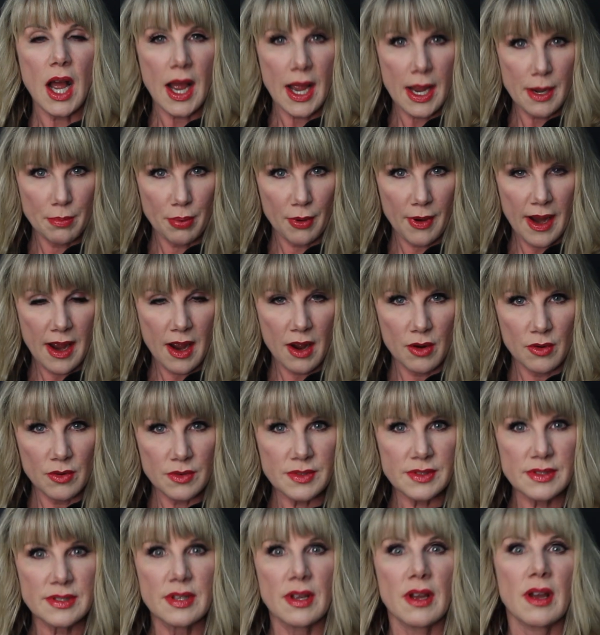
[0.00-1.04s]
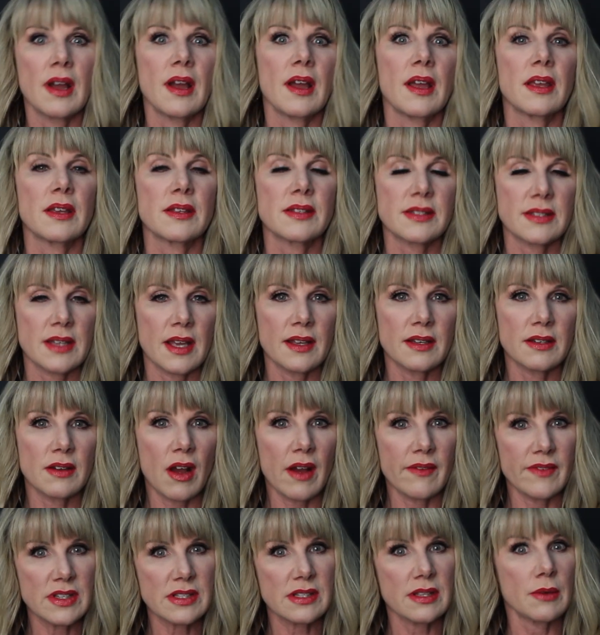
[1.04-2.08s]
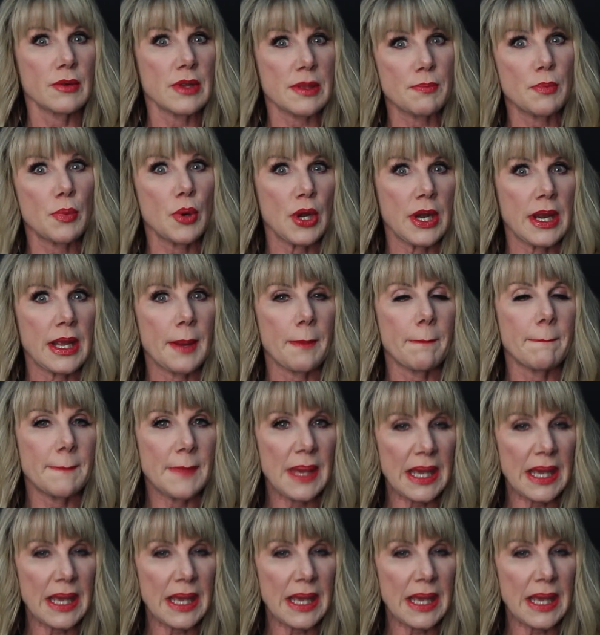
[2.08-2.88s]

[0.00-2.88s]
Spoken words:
eyebrows is done obviously with putting